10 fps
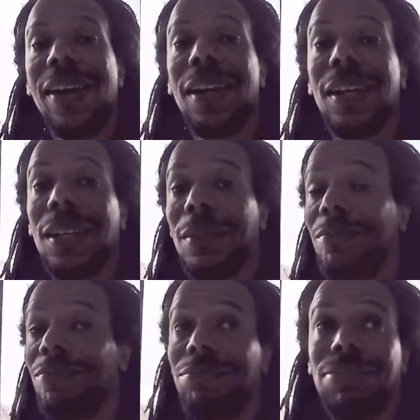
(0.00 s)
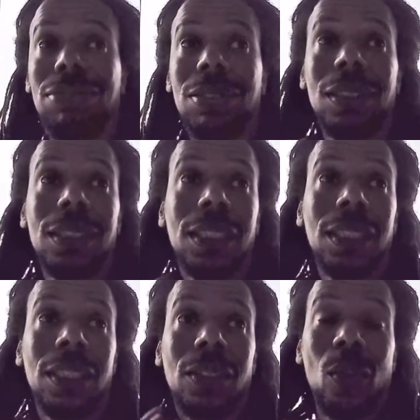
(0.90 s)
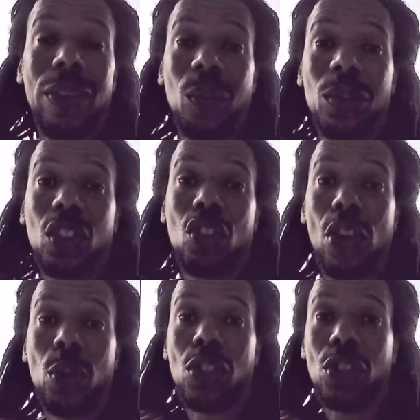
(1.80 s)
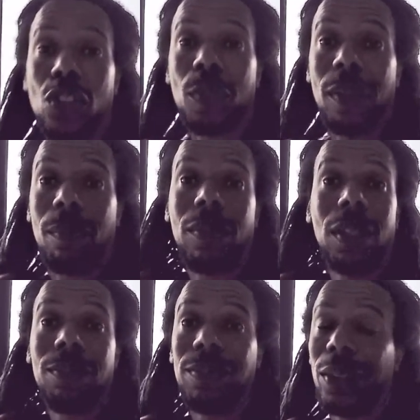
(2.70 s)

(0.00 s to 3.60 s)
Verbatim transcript: Um, the weather was atrocious, but um,